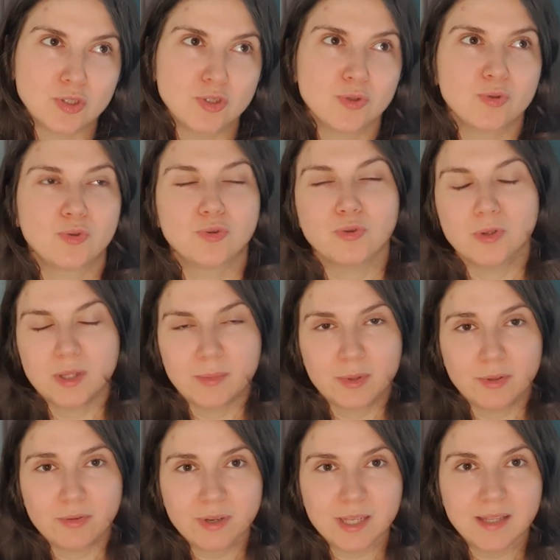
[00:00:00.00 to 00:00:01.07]
So rule number
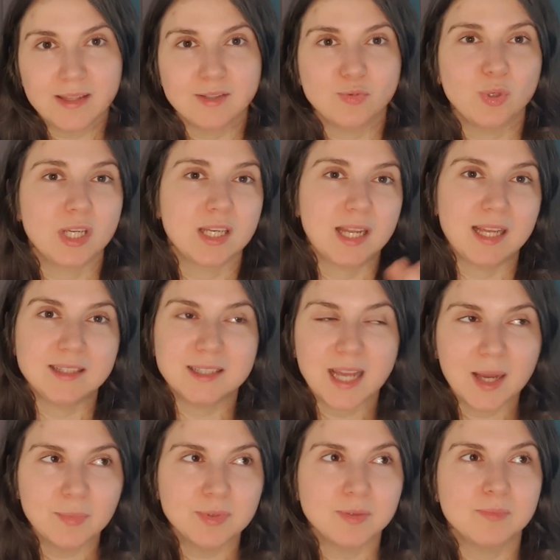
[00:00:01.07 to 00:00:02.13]
3, that we can
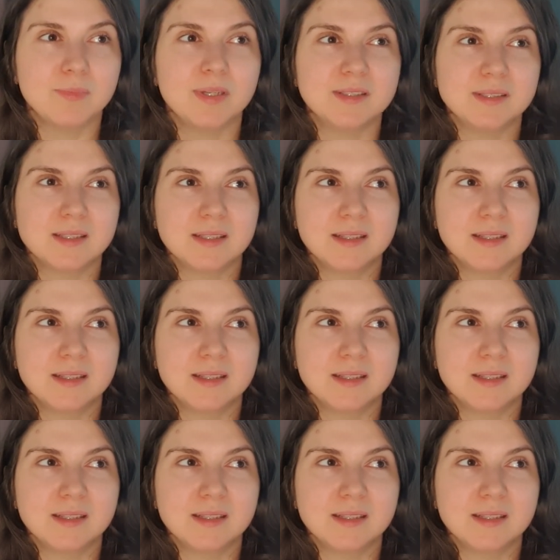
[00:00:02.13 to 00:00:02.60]
adapt, but